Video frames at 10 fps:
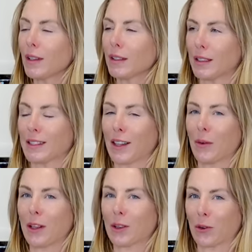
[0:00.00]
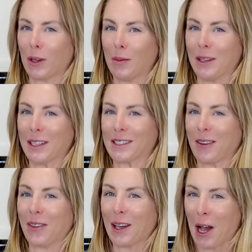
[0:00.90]
Did I say that right? The creaminess
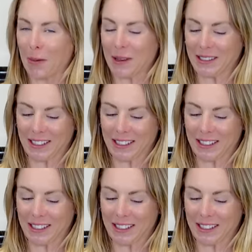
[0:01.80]
of the hummus.